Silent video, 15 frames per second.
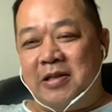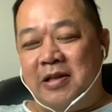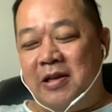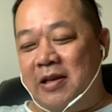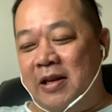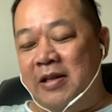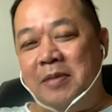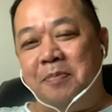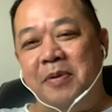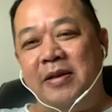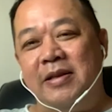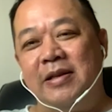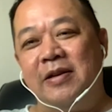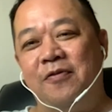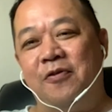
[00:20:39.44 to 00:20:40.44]
an
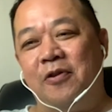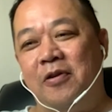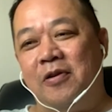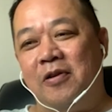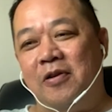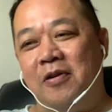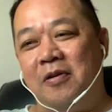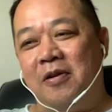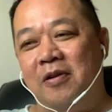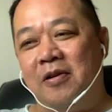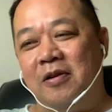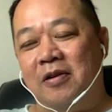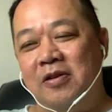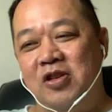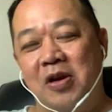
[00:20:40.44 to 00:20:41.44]
interpreter
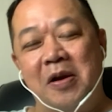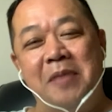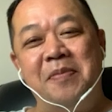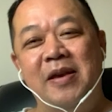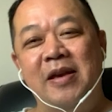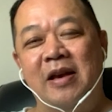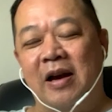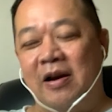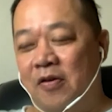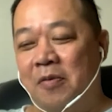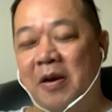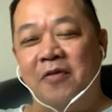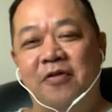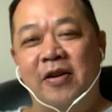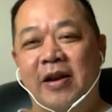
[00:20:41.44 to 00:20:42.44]
for HYBE, for
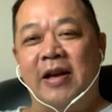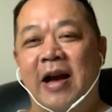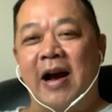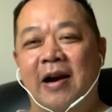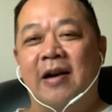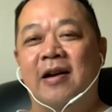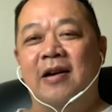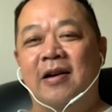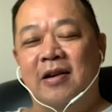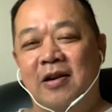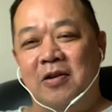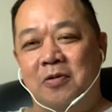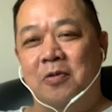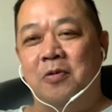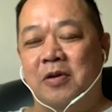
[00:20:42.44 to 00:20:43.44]
my friend Kang,
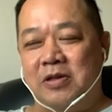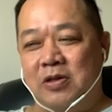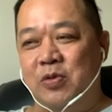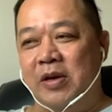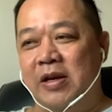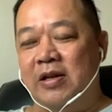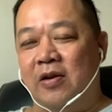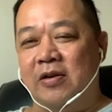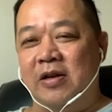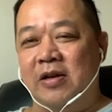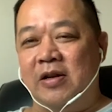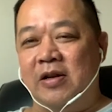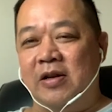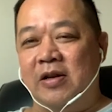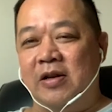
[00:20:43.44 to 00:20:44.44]
who was doing the
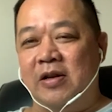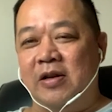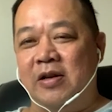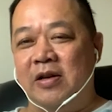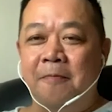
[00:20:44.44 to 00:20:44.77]
audition with me.